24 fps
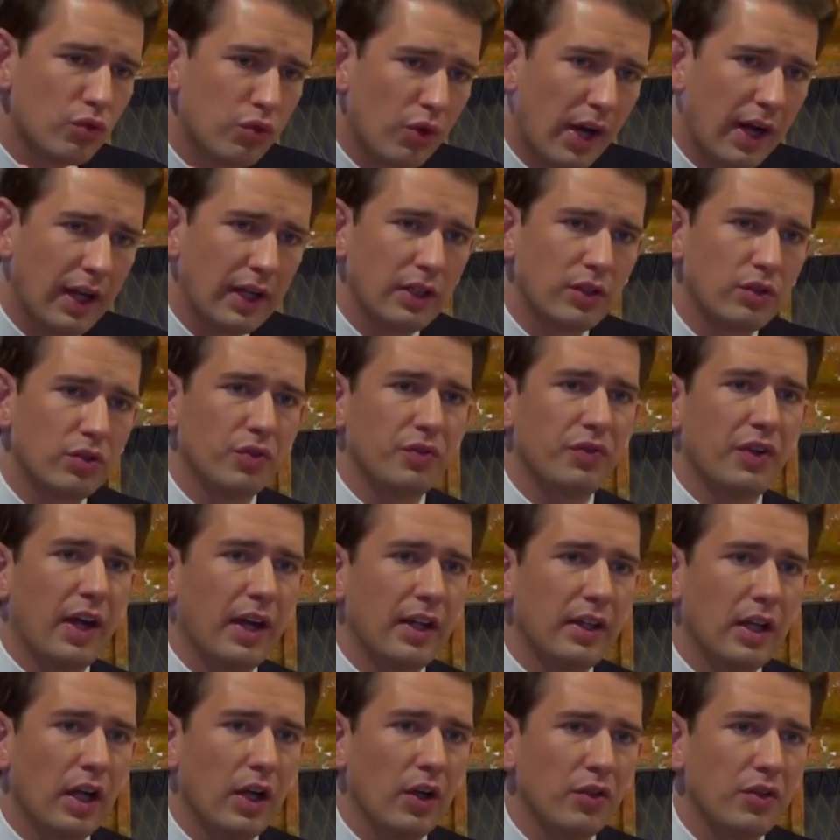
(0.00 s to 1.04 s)
trying to
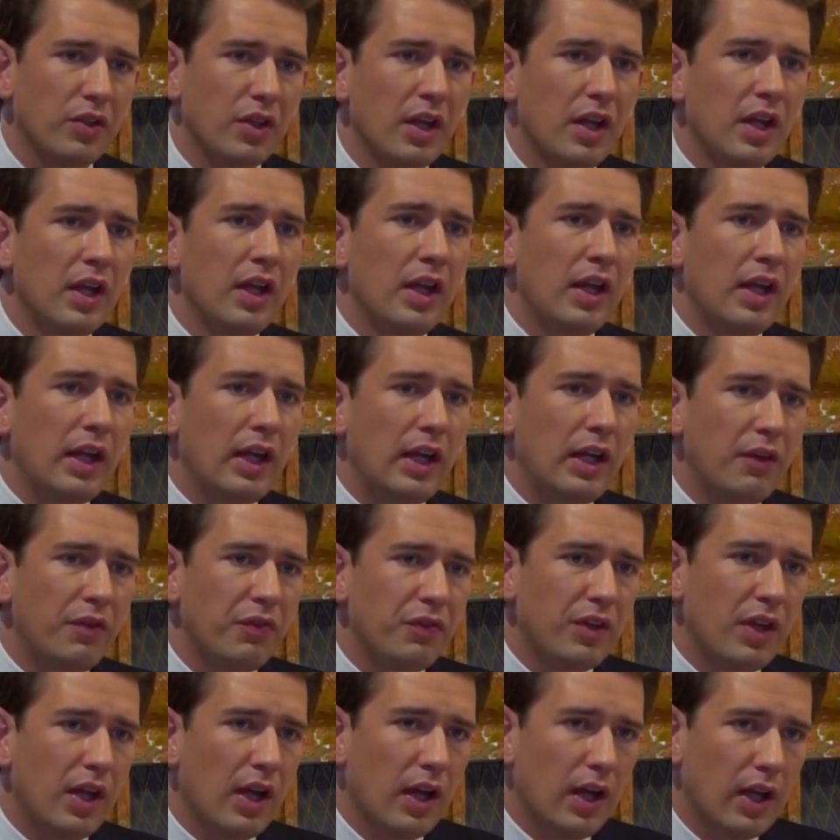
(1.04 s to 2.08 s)
find out if
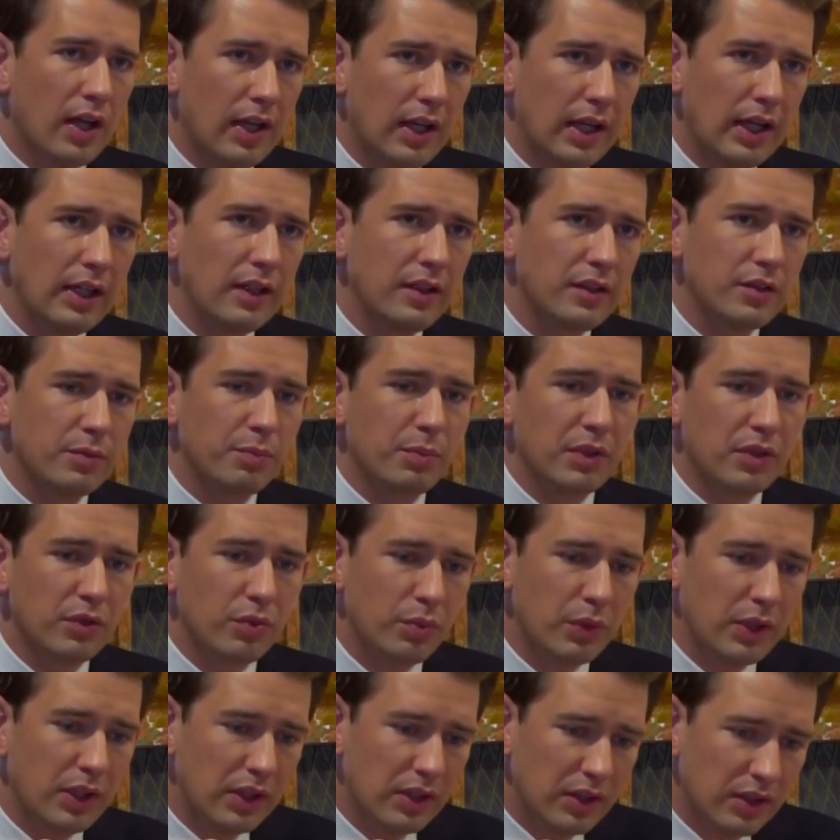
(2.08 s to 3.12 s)
there are links
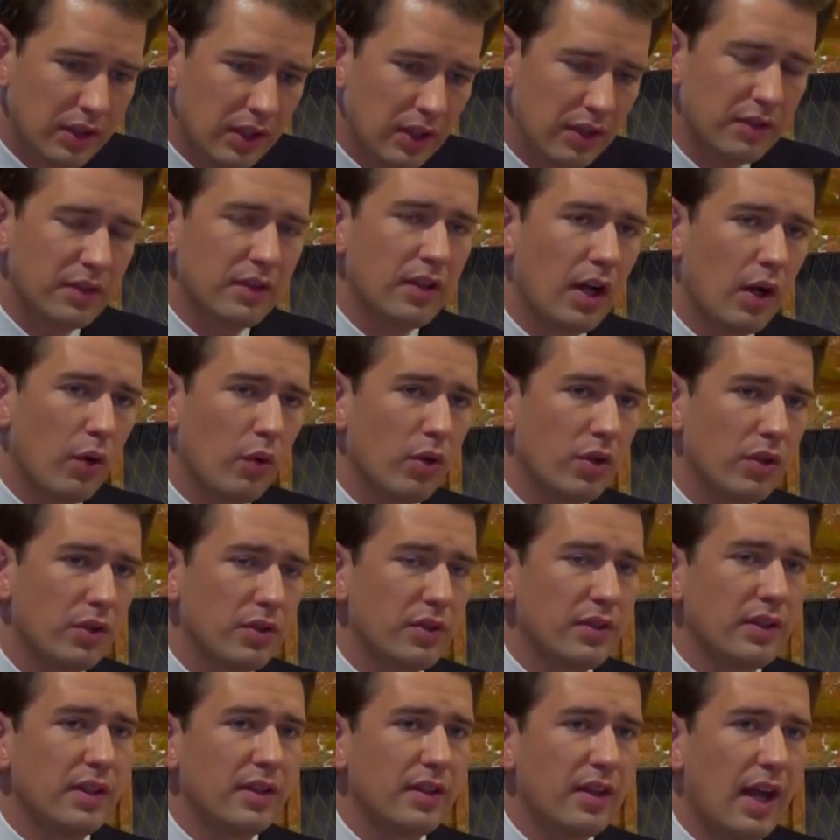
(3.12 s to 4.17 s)
between this
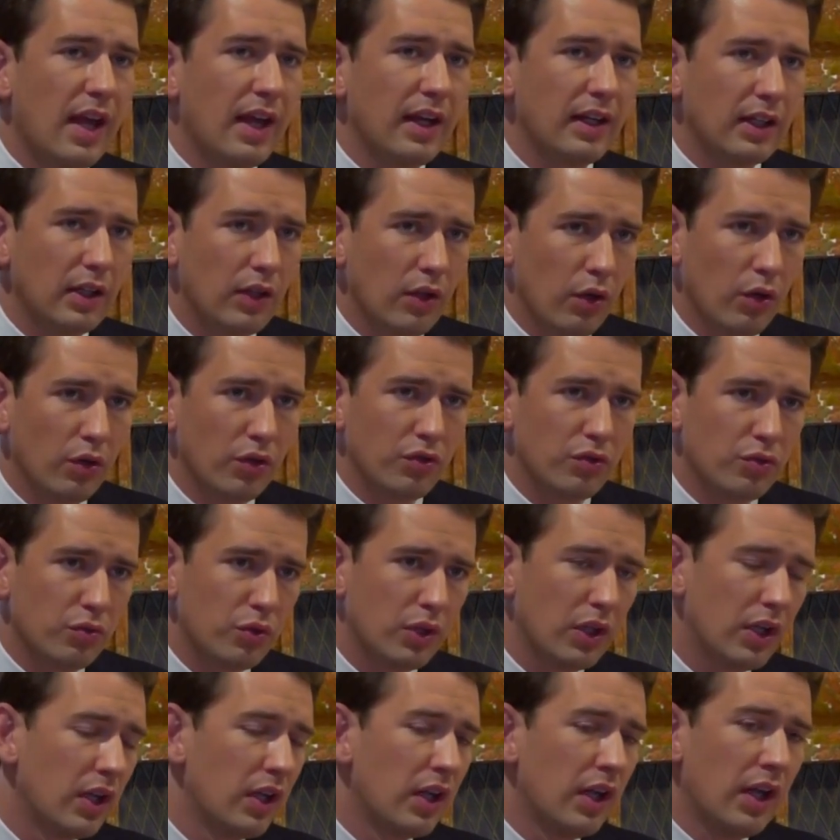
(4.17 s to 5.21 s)
terrorist attack in
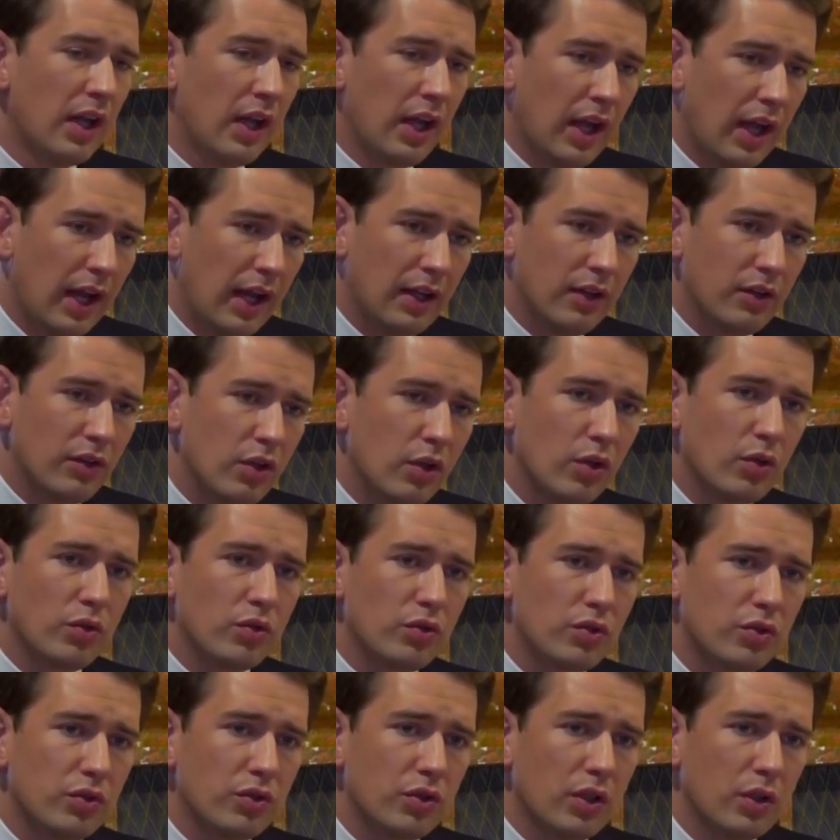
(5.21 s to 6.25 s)
Austria and
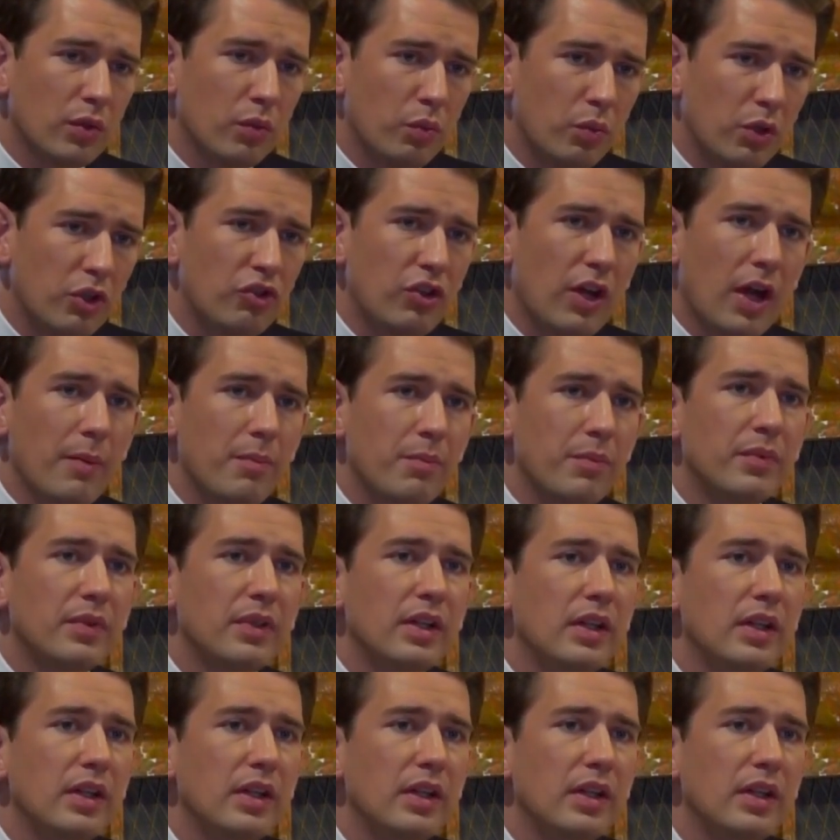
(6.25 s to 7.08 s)
those uh, which happened